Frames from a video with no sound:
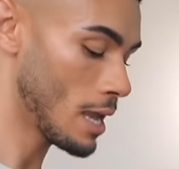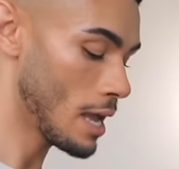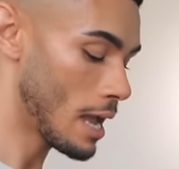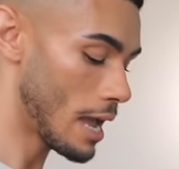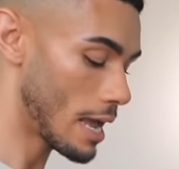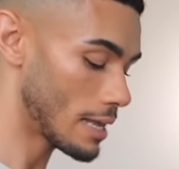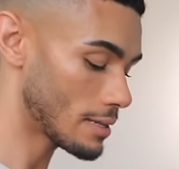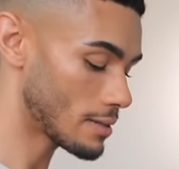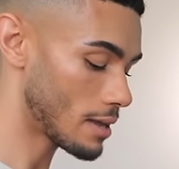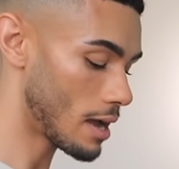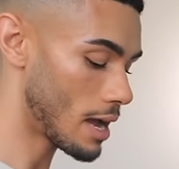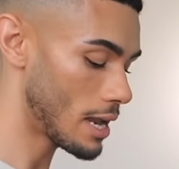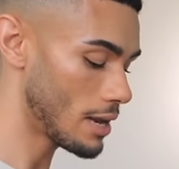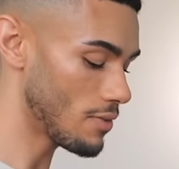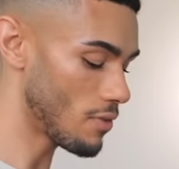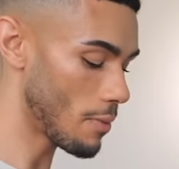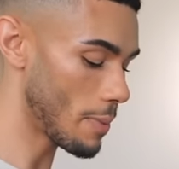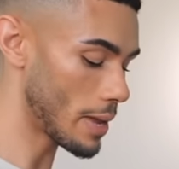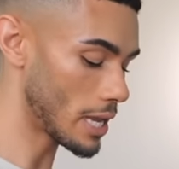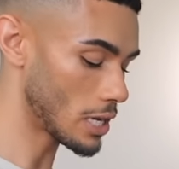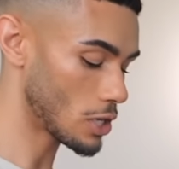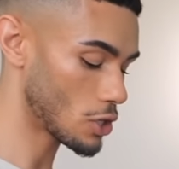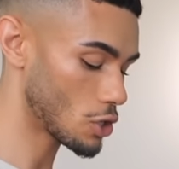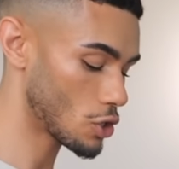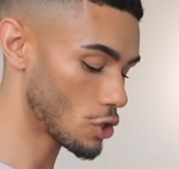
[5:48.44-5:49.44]
It's kind of a
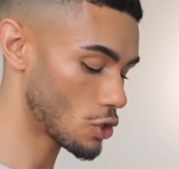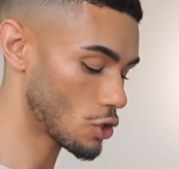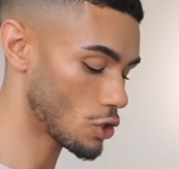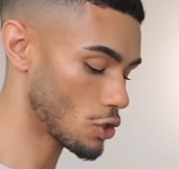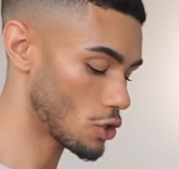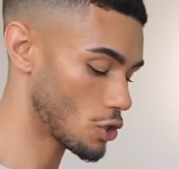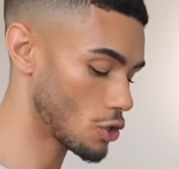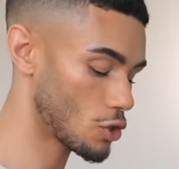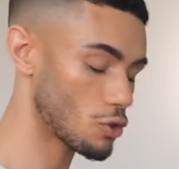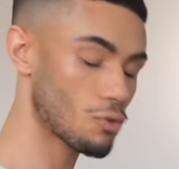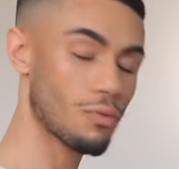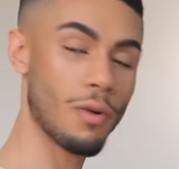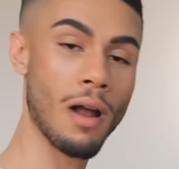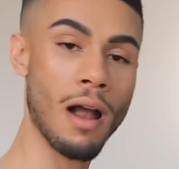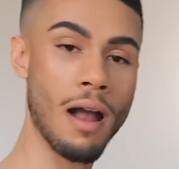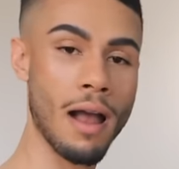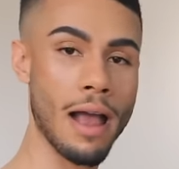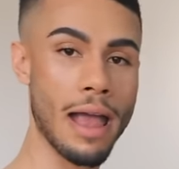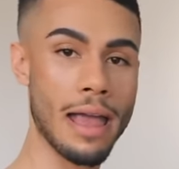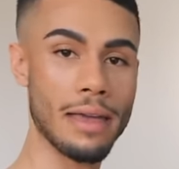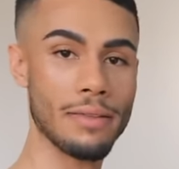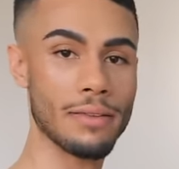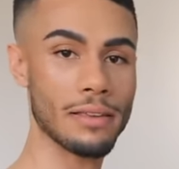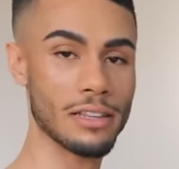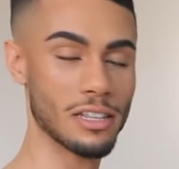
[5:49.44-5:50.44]
bit
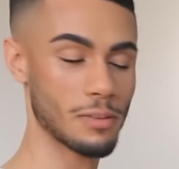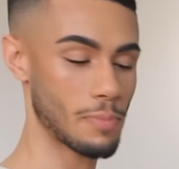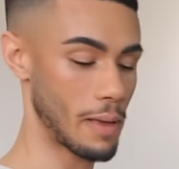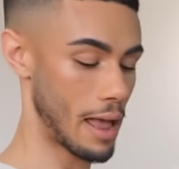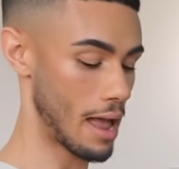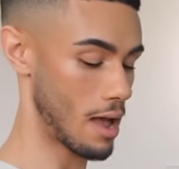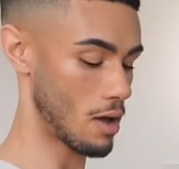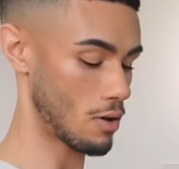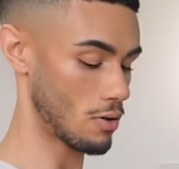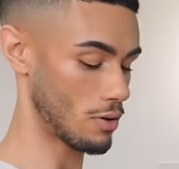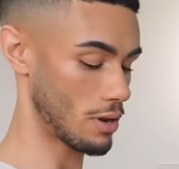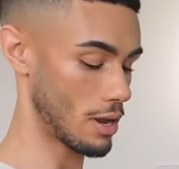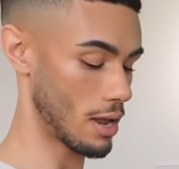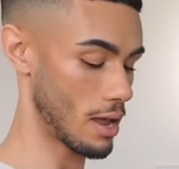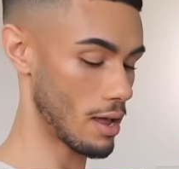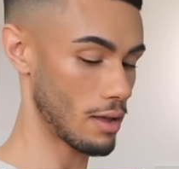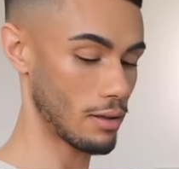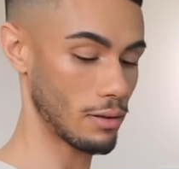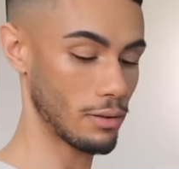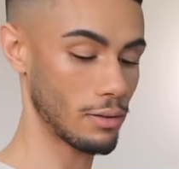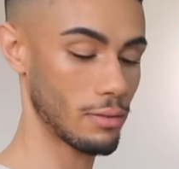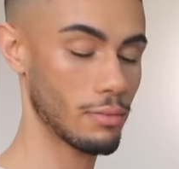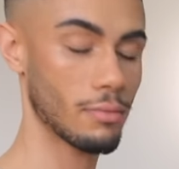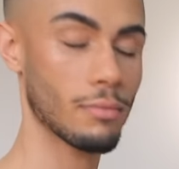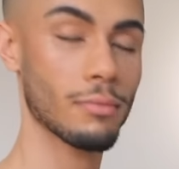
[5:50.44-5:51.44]
dry, this powder.
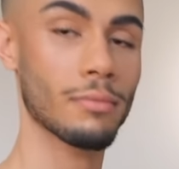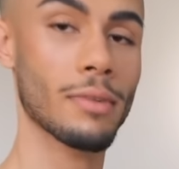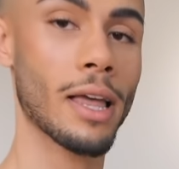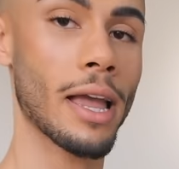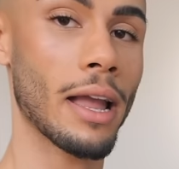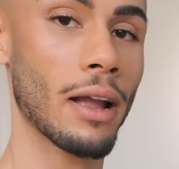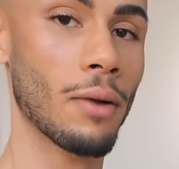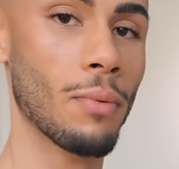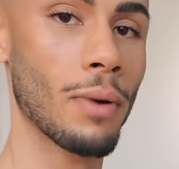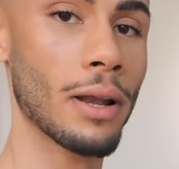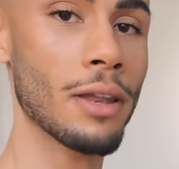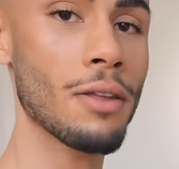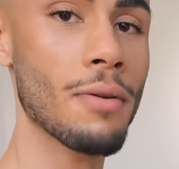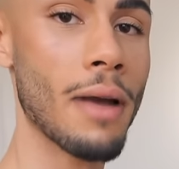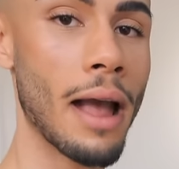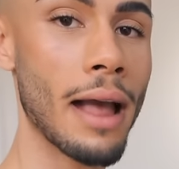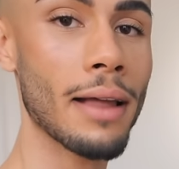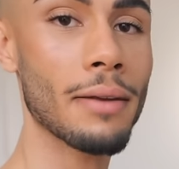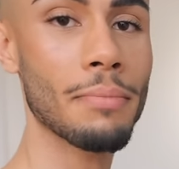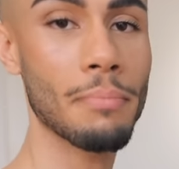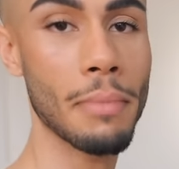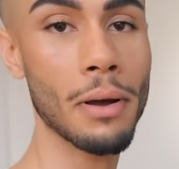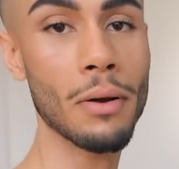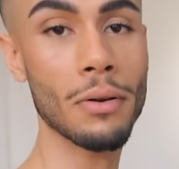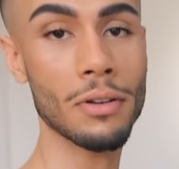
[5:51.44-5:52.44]
Like when you
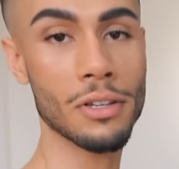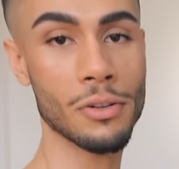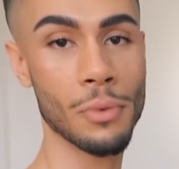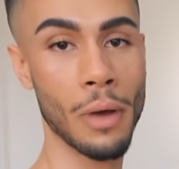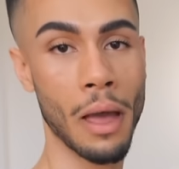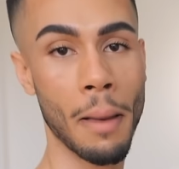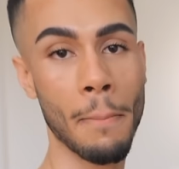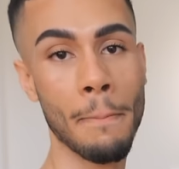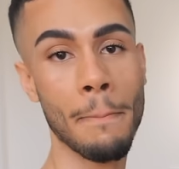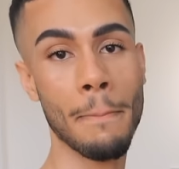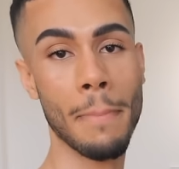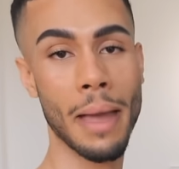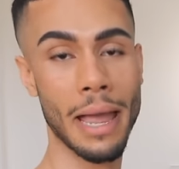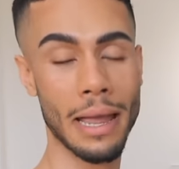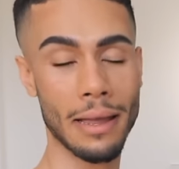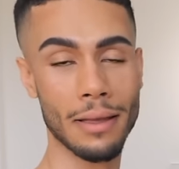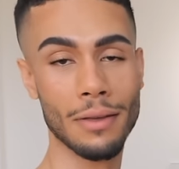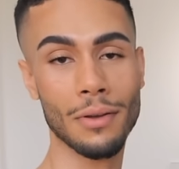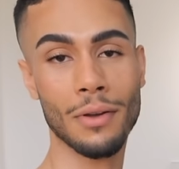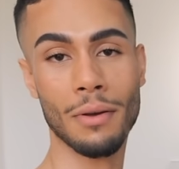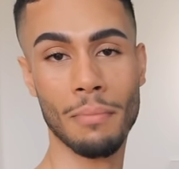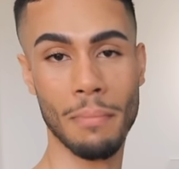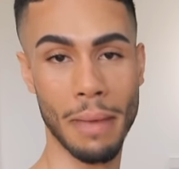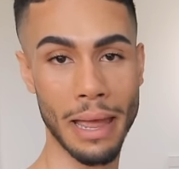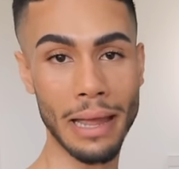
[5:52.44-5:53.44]
add milk to it and you
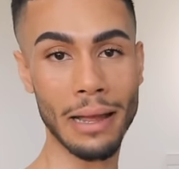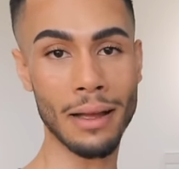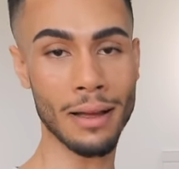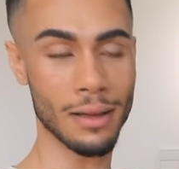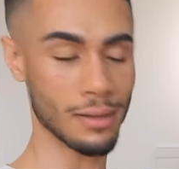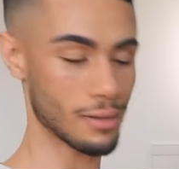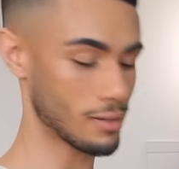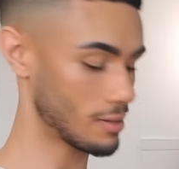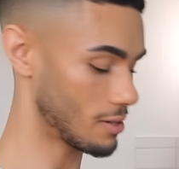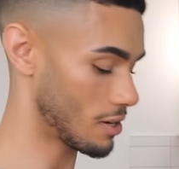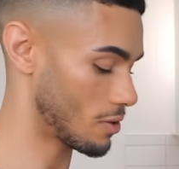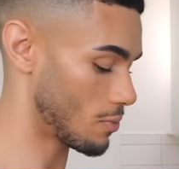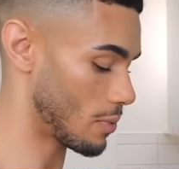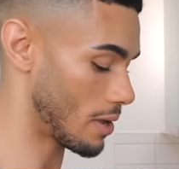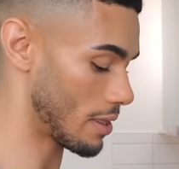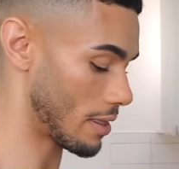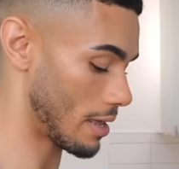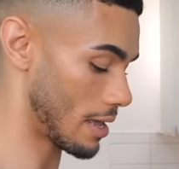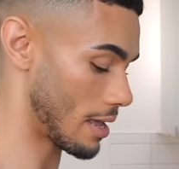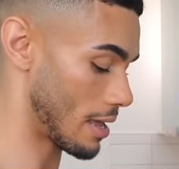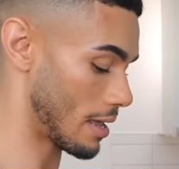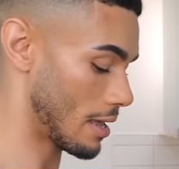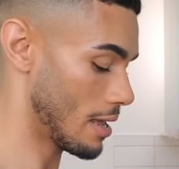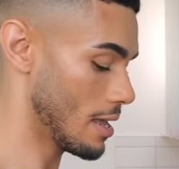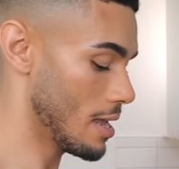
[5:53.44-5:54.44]
can make custard with
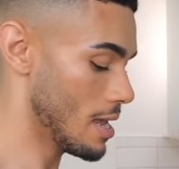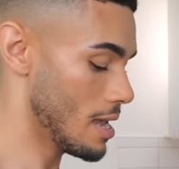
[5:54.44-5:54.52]
it.